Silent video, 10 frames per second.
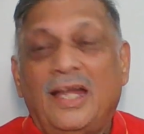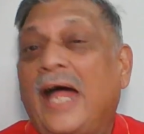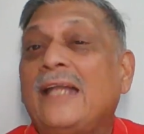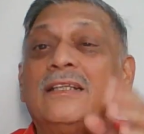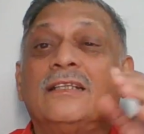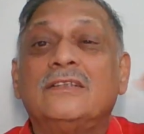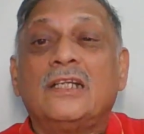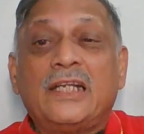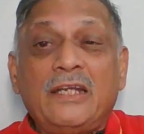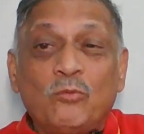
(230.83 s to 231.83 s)
And the
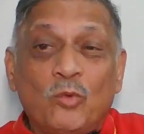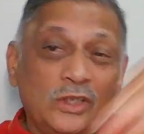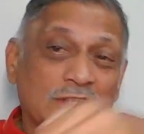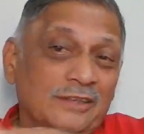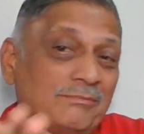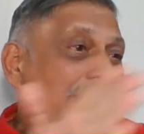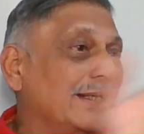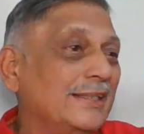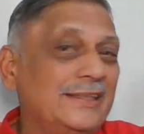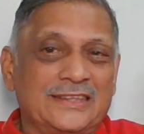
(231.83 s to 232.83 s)
ray won't turn back
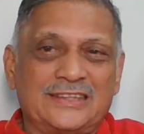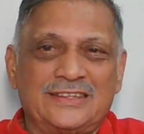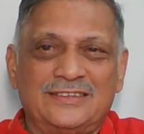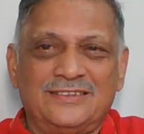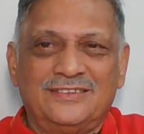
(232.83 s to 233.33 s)
like this.